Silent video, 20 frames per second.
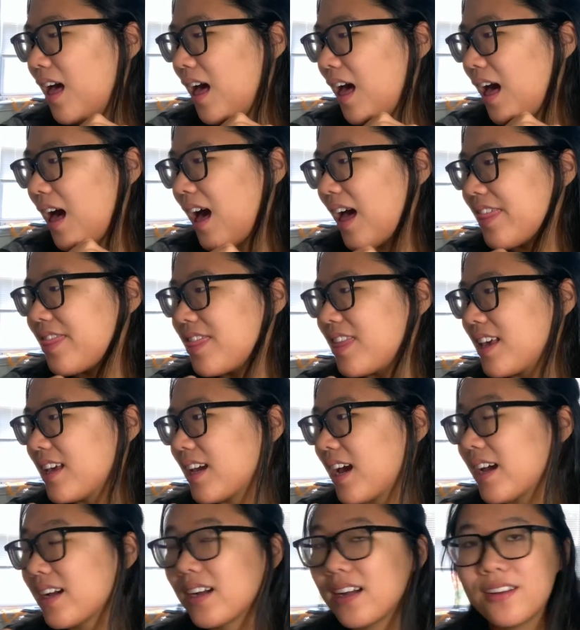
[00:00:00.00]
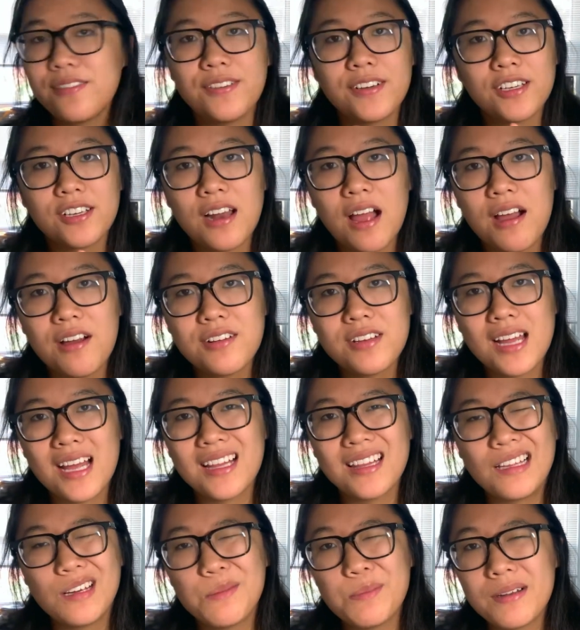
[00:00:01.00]
I think I kind of figured out a
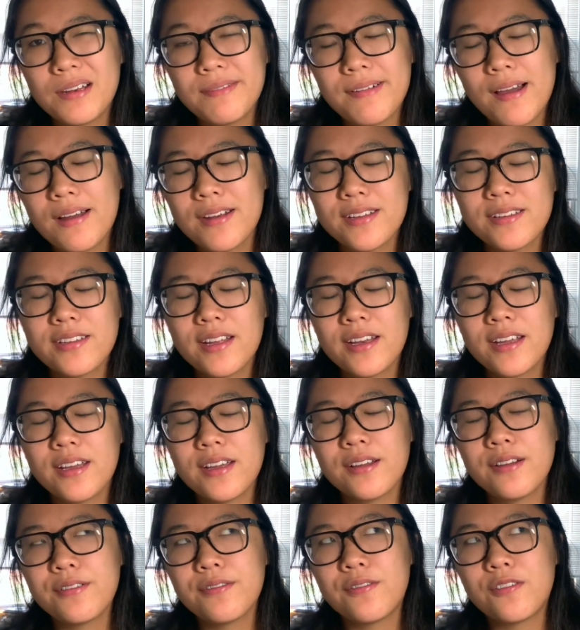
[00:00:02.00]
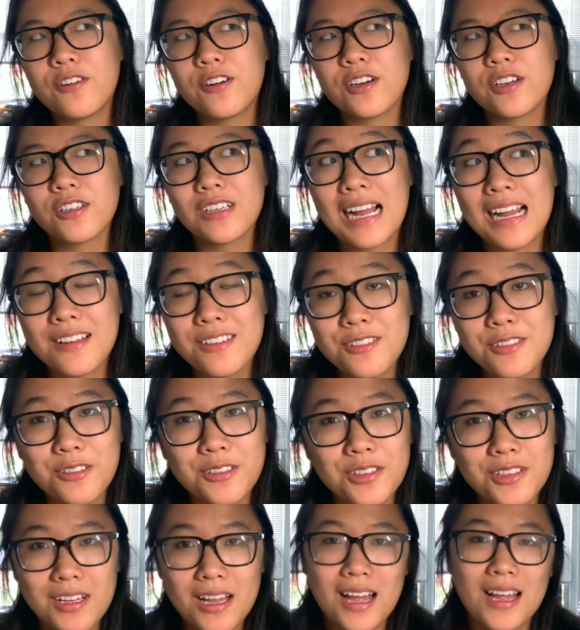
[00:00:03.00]
little bit of how to study for grad
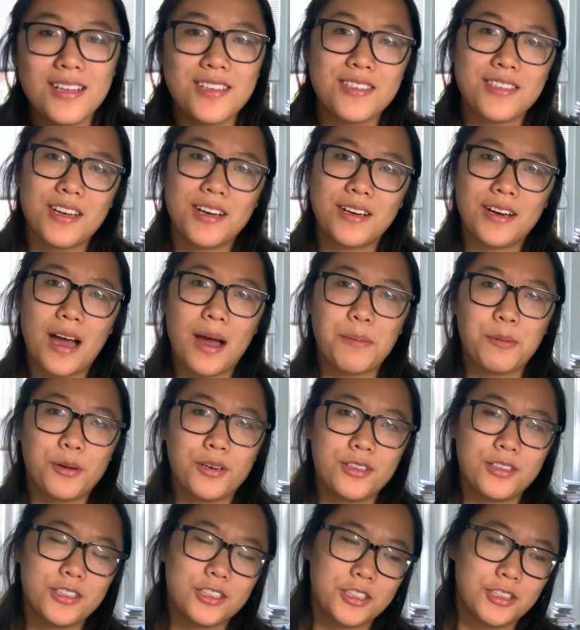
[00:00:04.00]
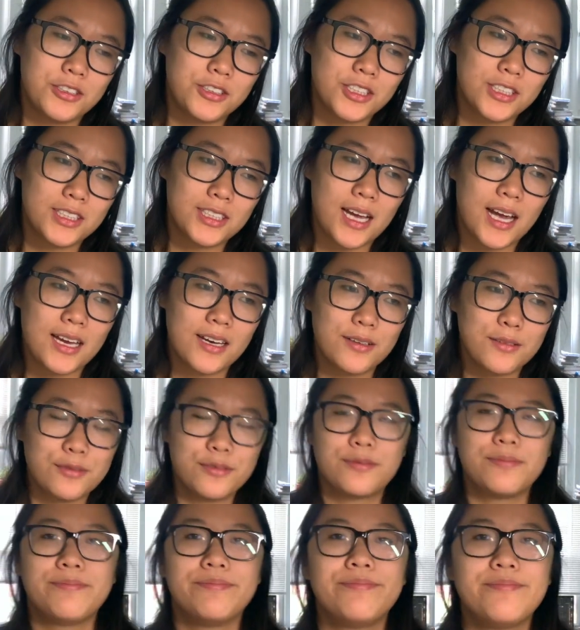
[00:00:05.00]
school, and so I'm going to just kind of
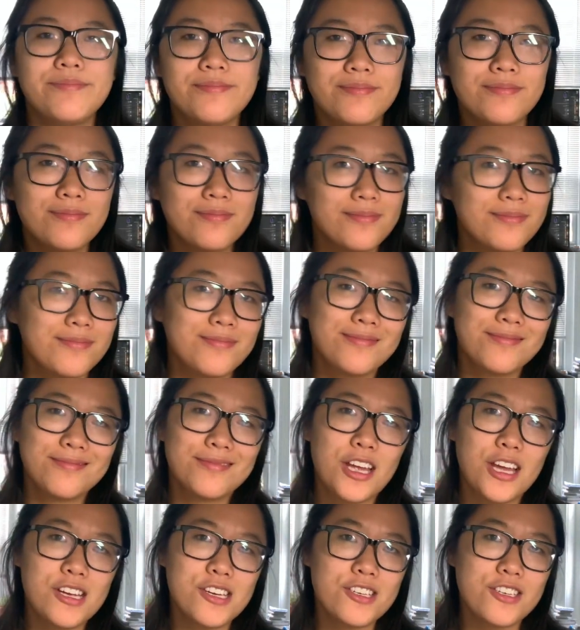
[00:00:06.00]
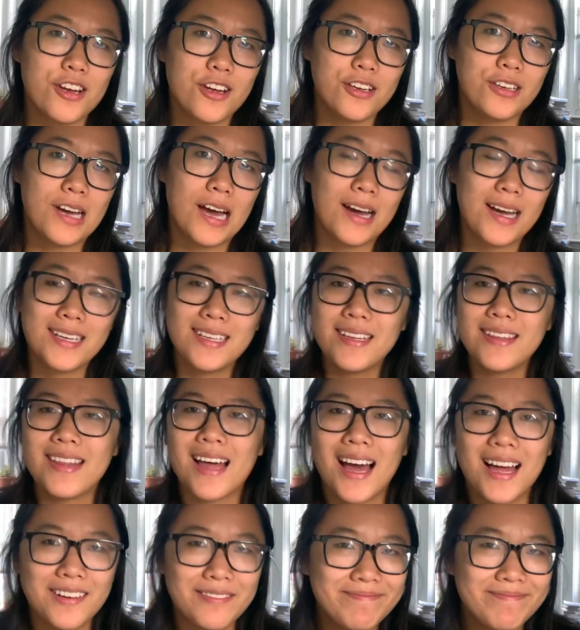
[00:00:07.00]
show you how I did that.